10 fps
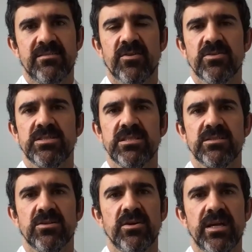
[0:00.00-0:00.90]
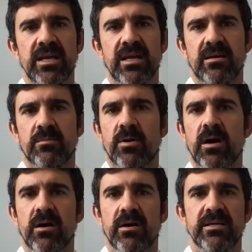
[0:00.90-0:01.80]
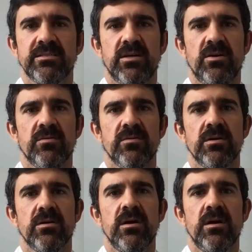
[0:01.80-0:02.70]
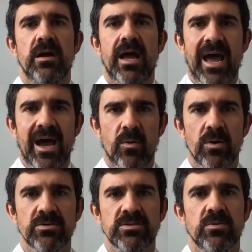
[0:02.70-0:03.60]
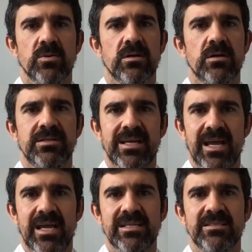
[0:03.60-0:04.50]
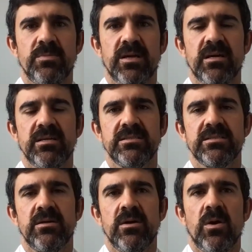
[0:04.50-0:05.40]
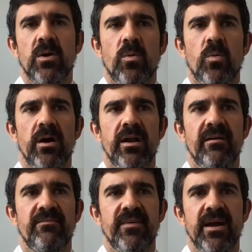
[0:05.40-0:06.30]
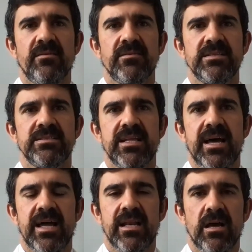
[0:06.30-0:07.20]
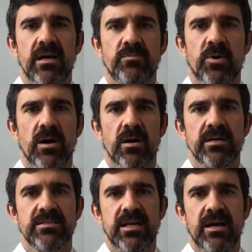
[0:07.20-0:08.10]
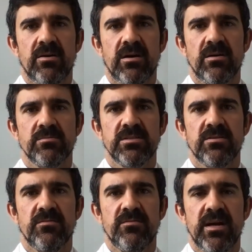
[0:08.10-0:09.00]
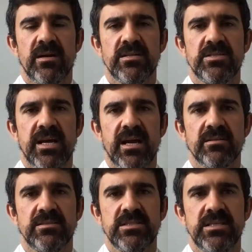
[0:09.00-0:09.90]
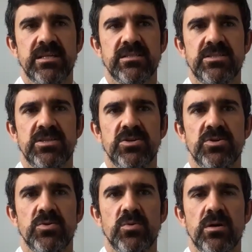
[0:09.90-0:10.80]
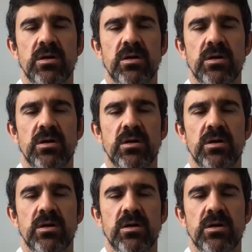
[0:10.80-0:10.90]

versus looking at their progress over hours or days. Because what I found is that progress and outcomes are very challenging to